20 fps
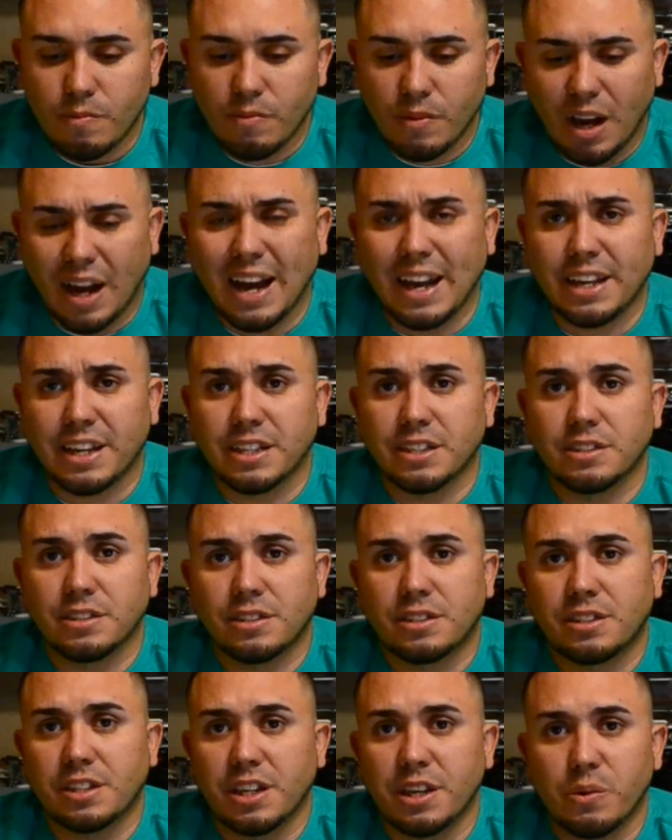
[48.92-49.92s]
I can
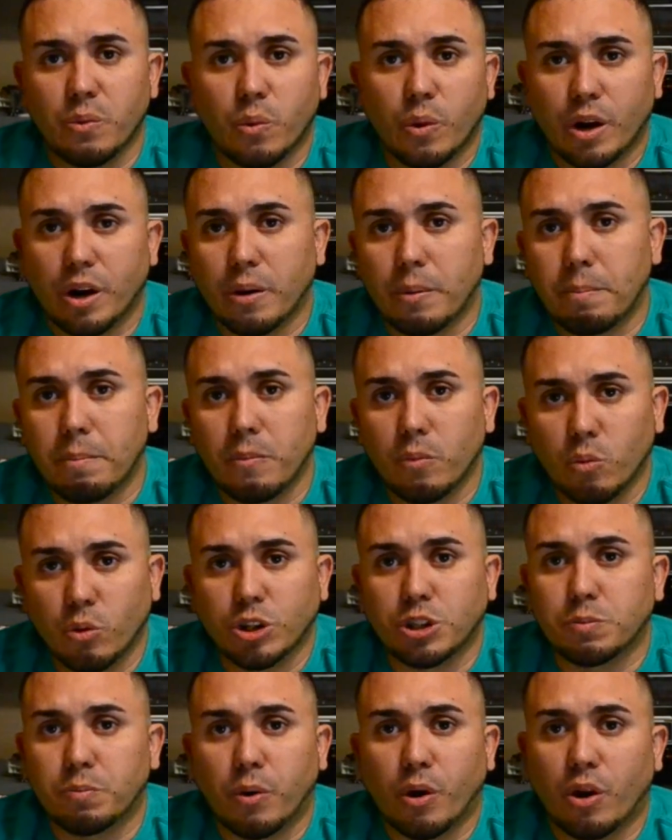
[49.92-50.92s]
see
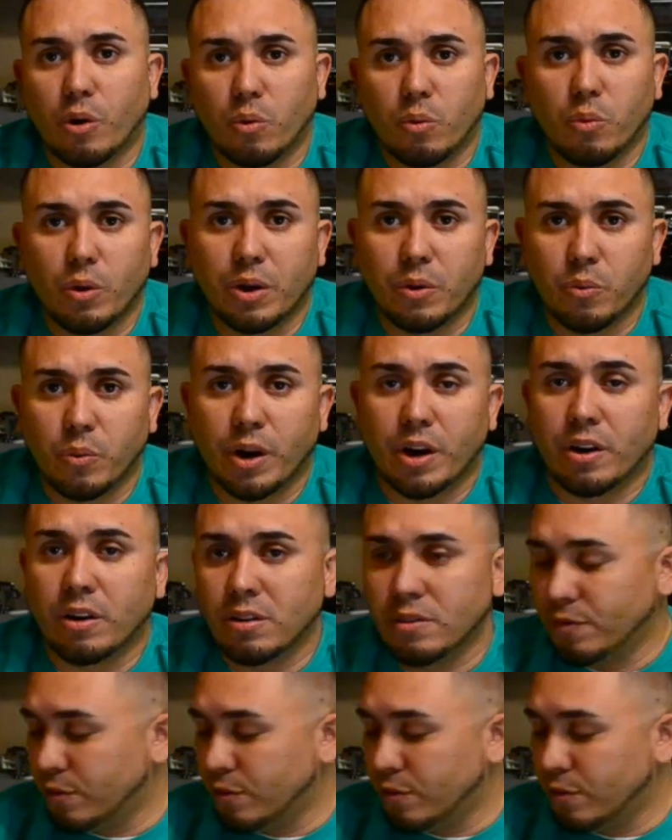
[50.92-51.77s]
which part went where.